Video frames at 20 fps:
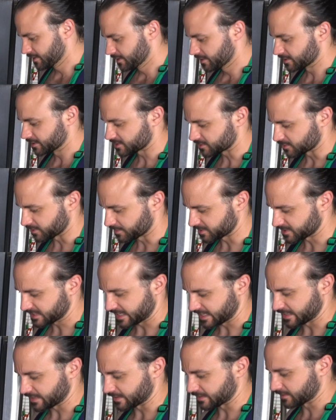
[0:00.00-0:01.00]
the sweet
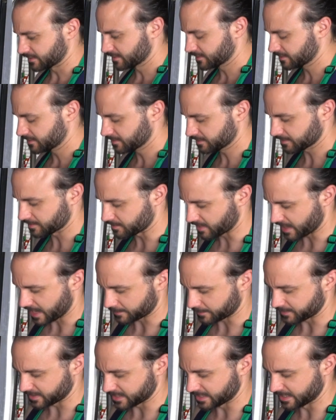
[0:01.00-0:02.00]
potato, the
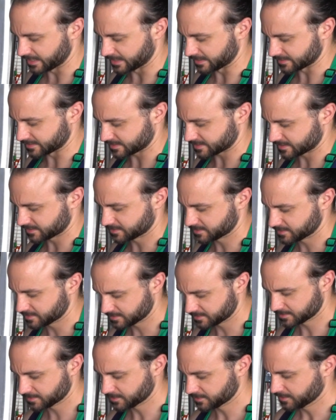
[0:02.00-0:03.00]
black beans,
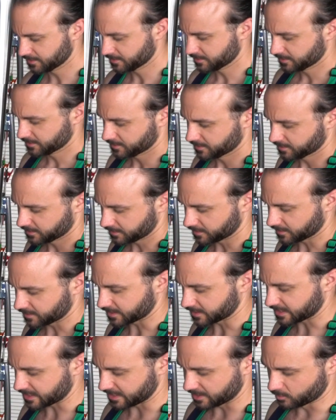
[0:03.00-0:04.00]
the
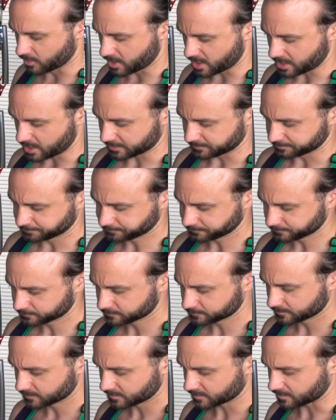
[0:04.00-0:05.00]
quinoa,
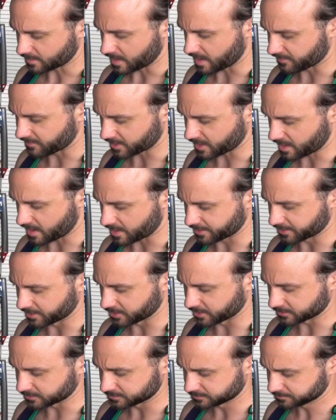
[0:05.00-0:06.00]
the
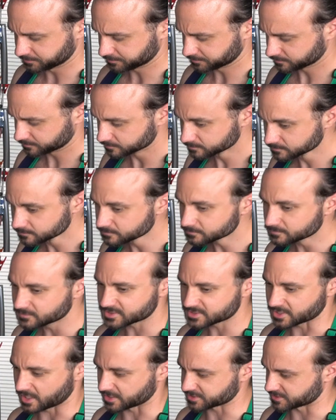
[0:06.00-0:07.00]
avocado. The
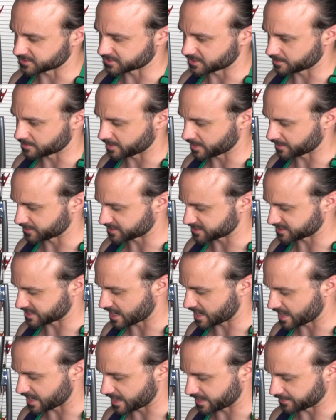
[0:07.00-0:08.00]
salsa is gonna be on the
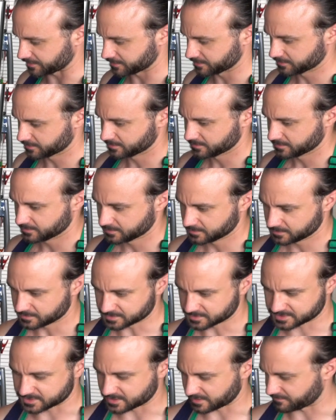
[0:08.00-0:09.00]
side.
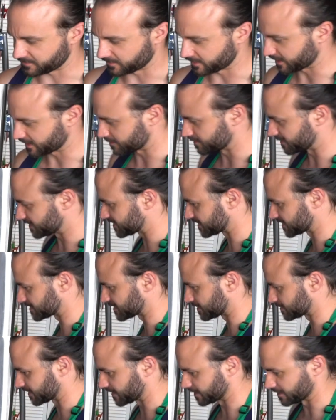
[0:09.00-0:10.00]
I feel like I'm missing
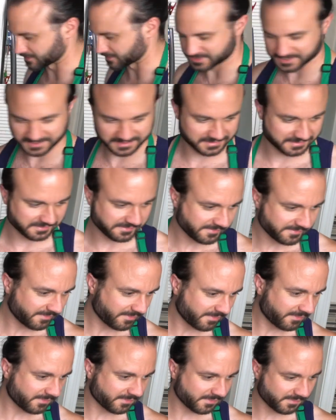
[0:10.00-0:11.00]
something else.
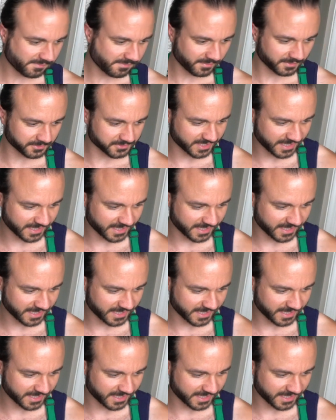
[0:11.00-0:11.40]
There's